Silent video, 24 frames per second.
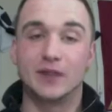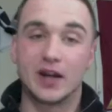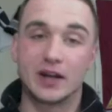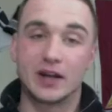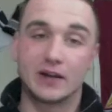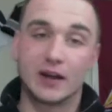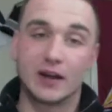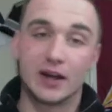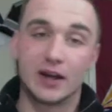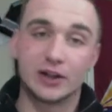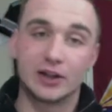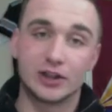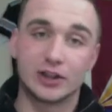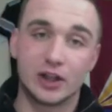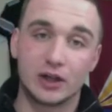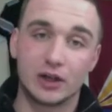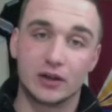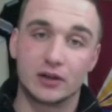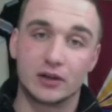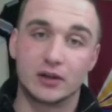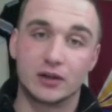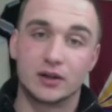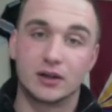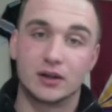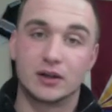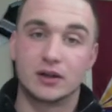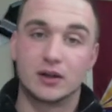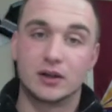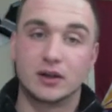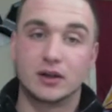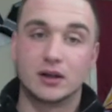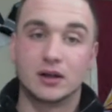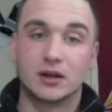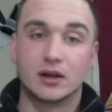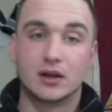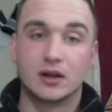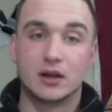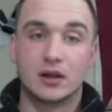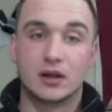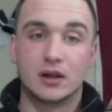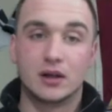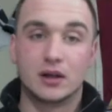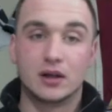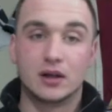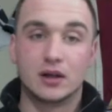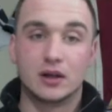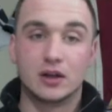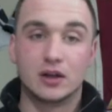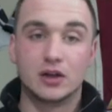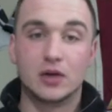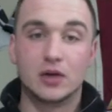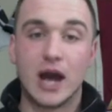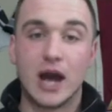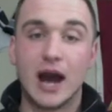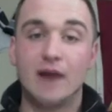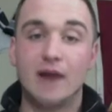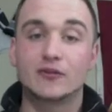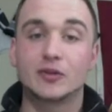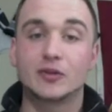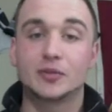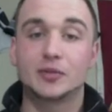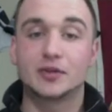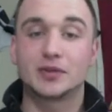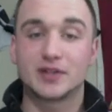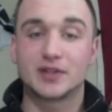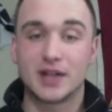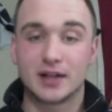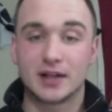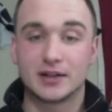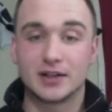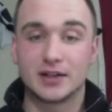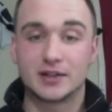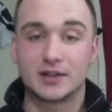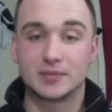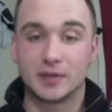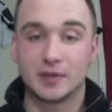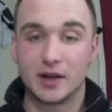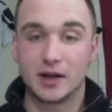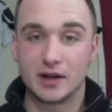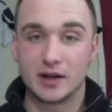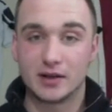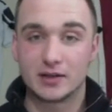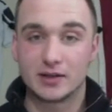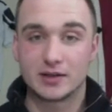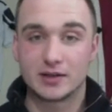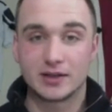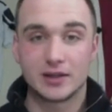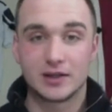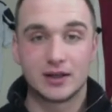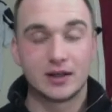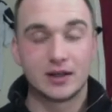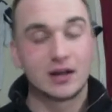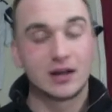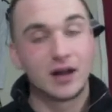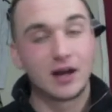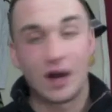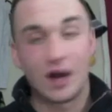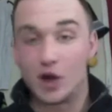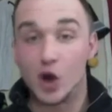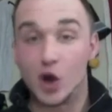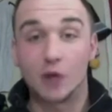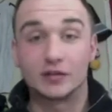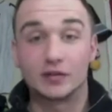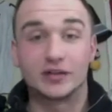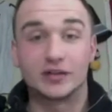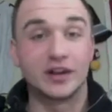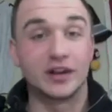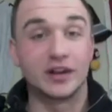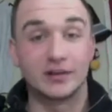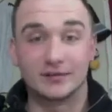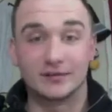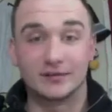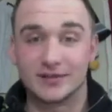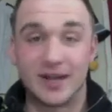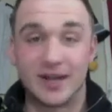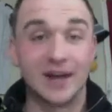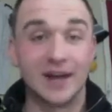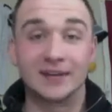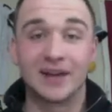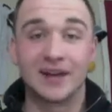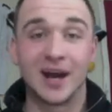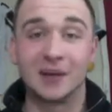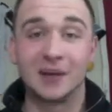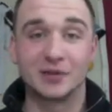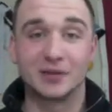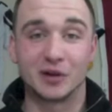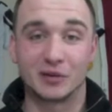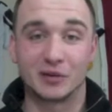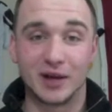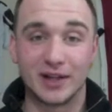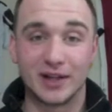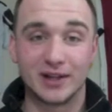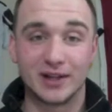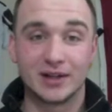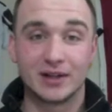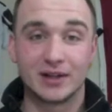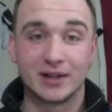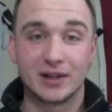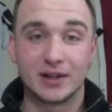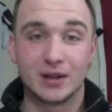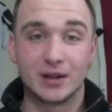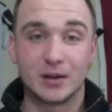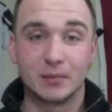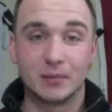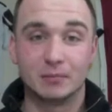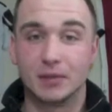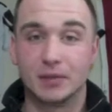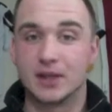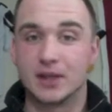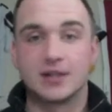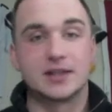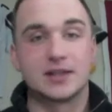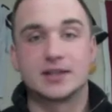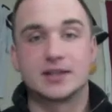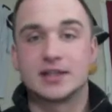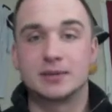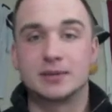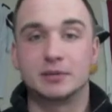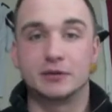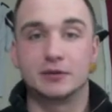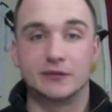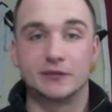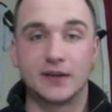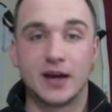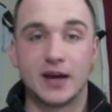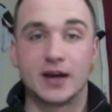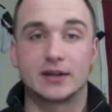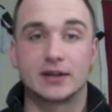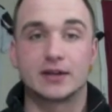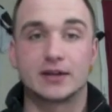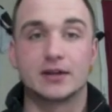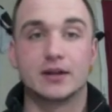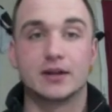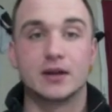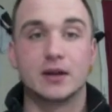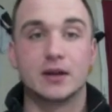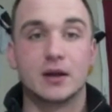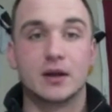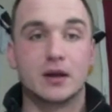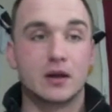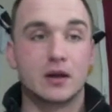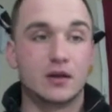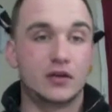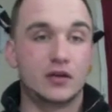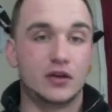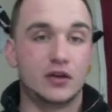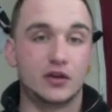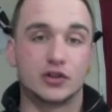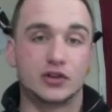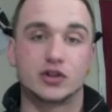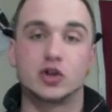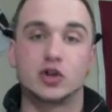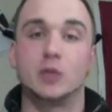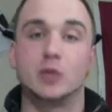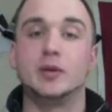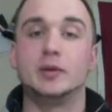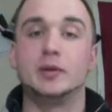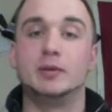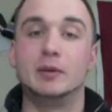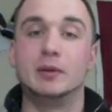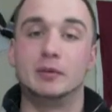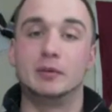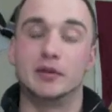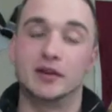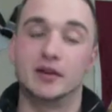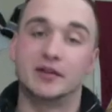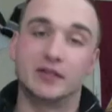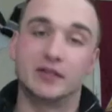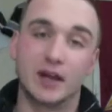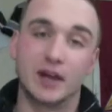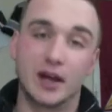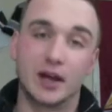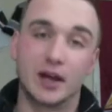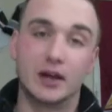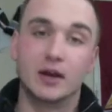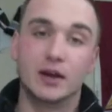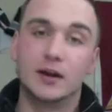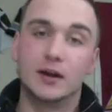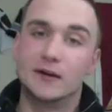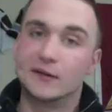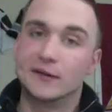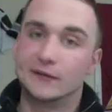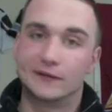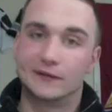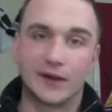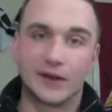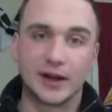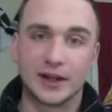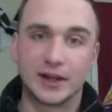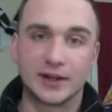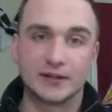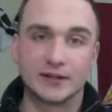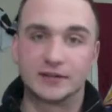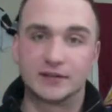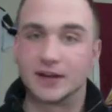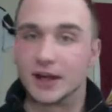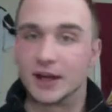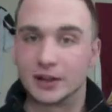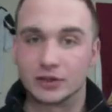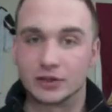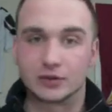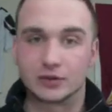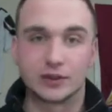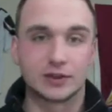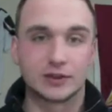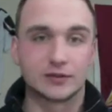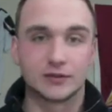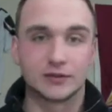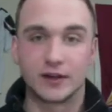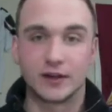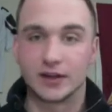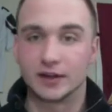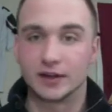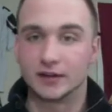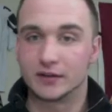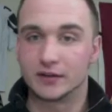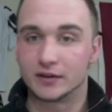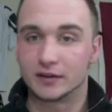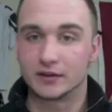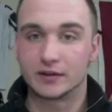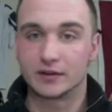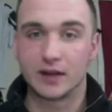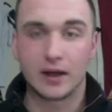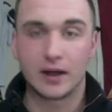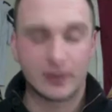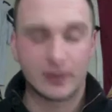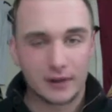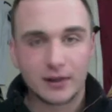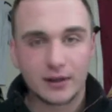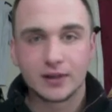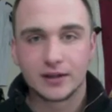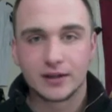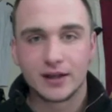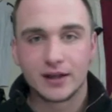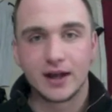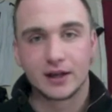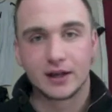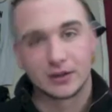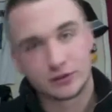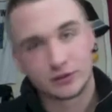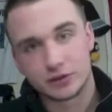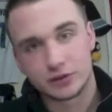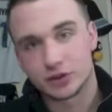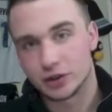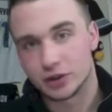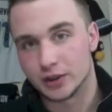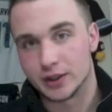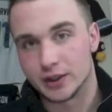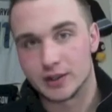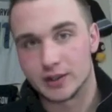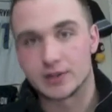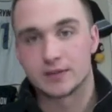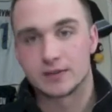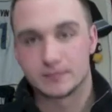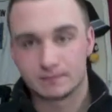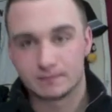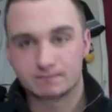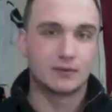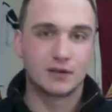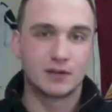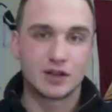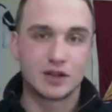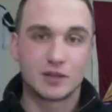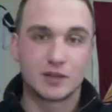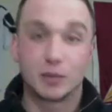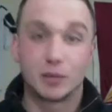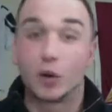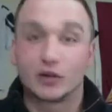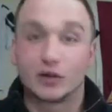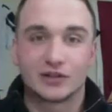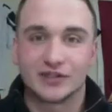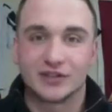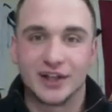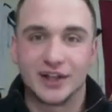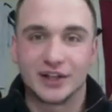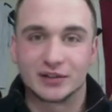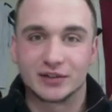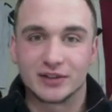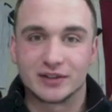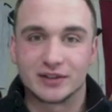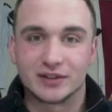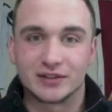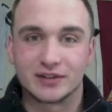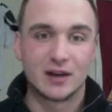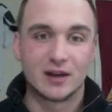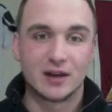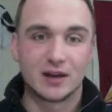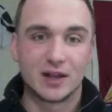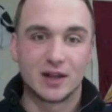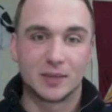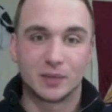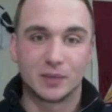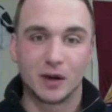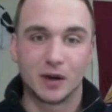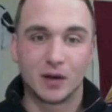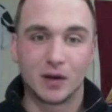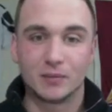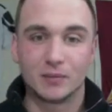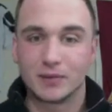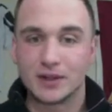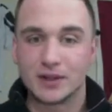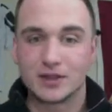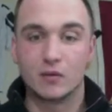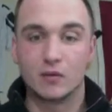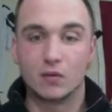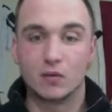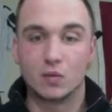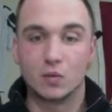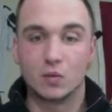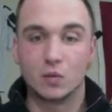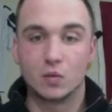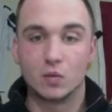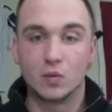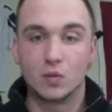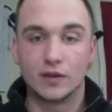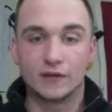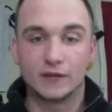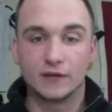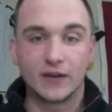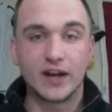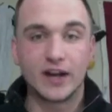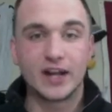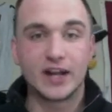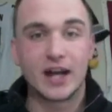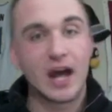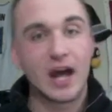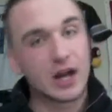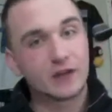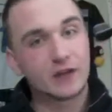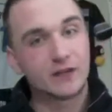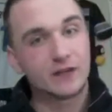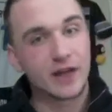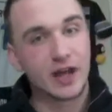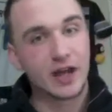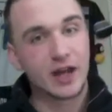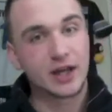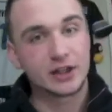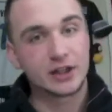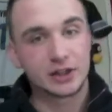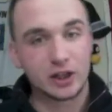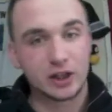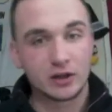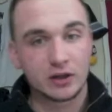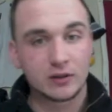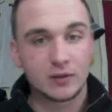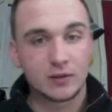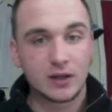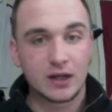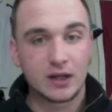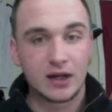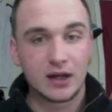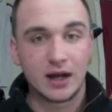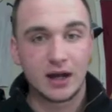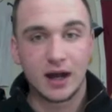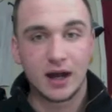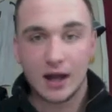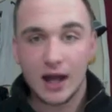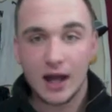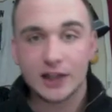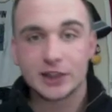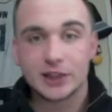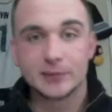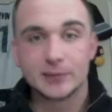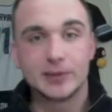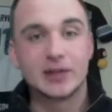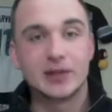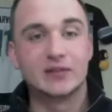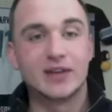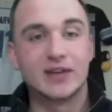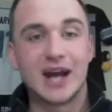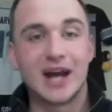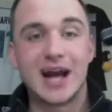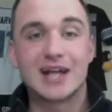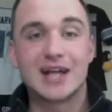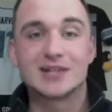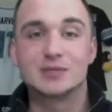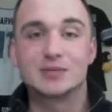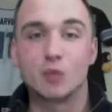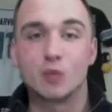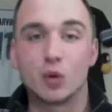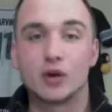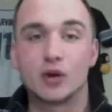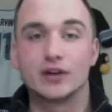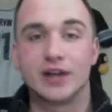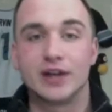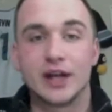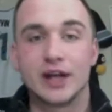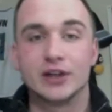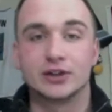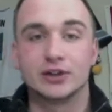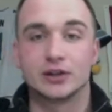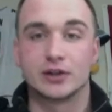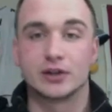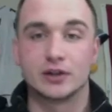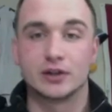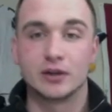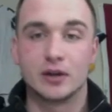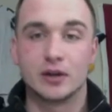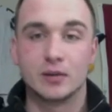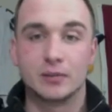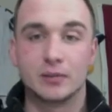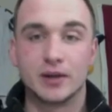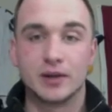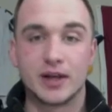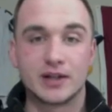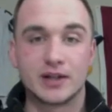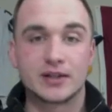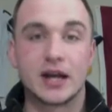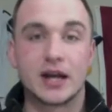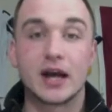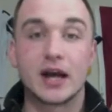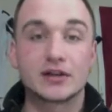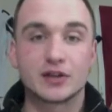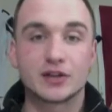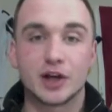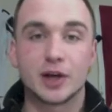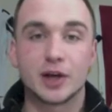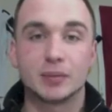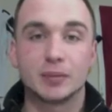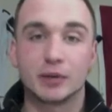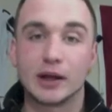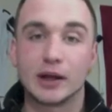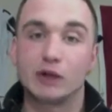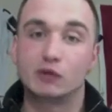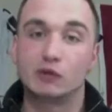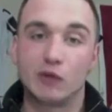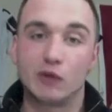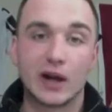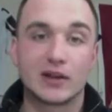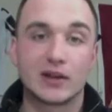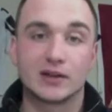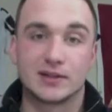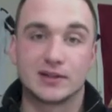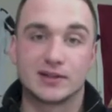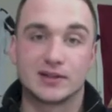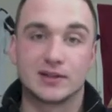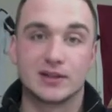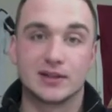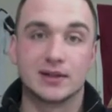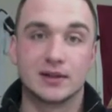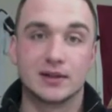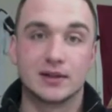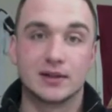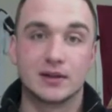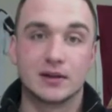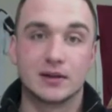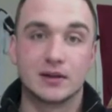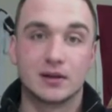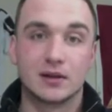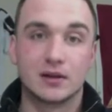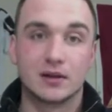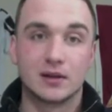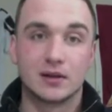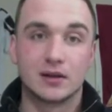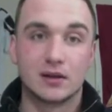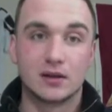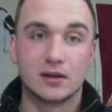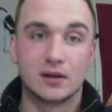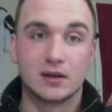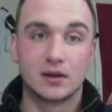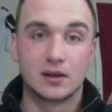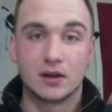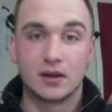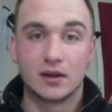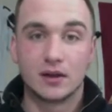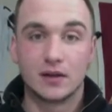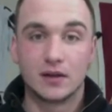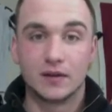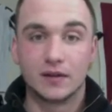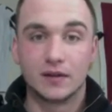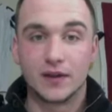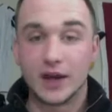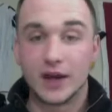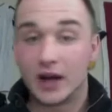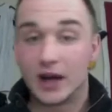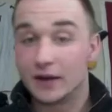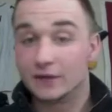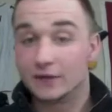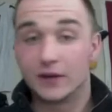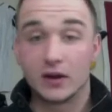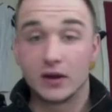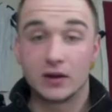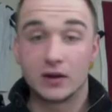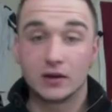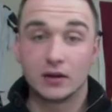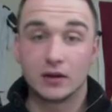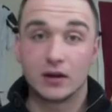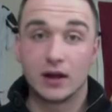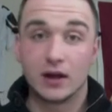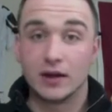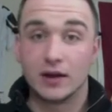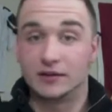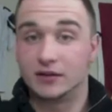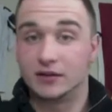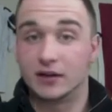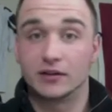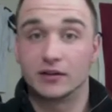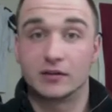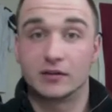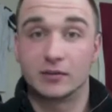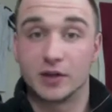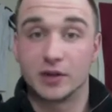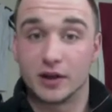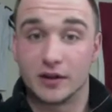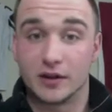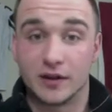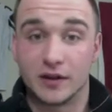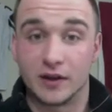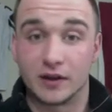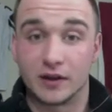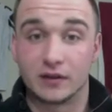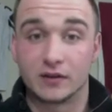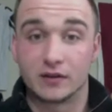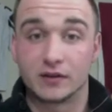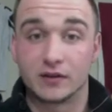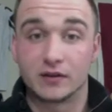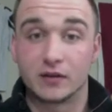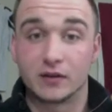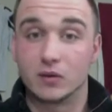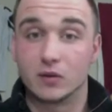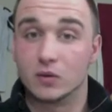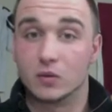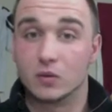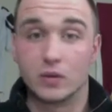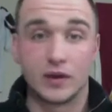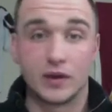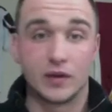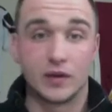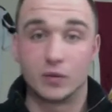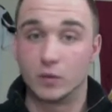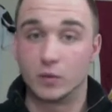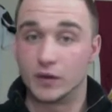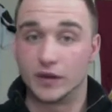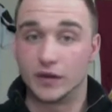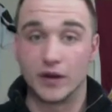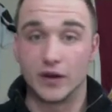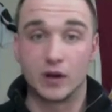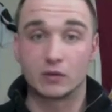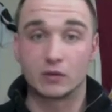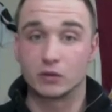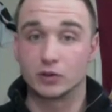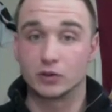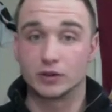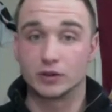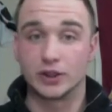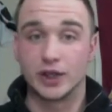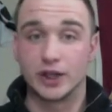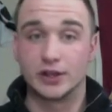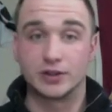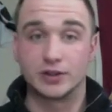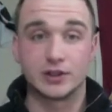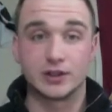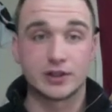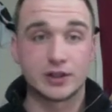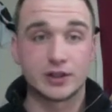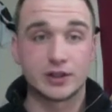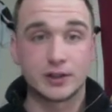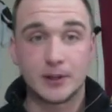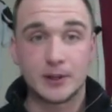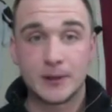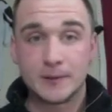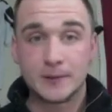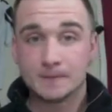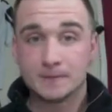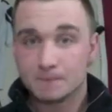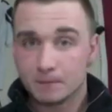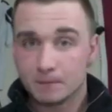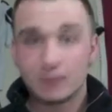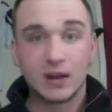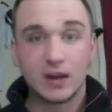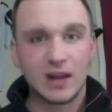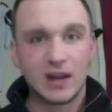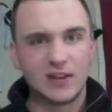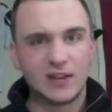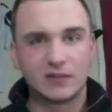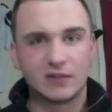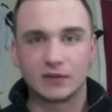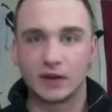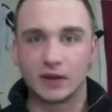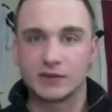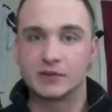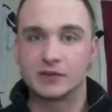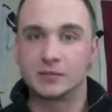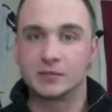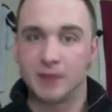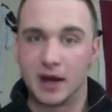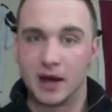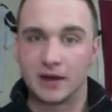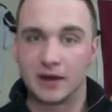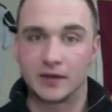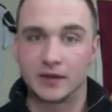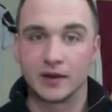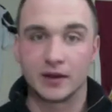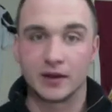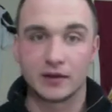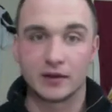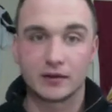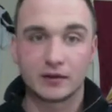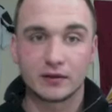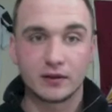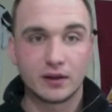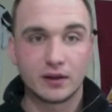in the NHL. You have to protect these players. I know I've said it 10 times already, but it's a simple fact. There's so many people that say fighting is dangerous, fighting is this and that. Yeah, sure it is. Sports are dangerous. The problem is, with fighting out of the NHL, I actually believe it adds more danger because guys are going to play recklessly. The NFL has done some good things with their rule changes, and they've done some bad things.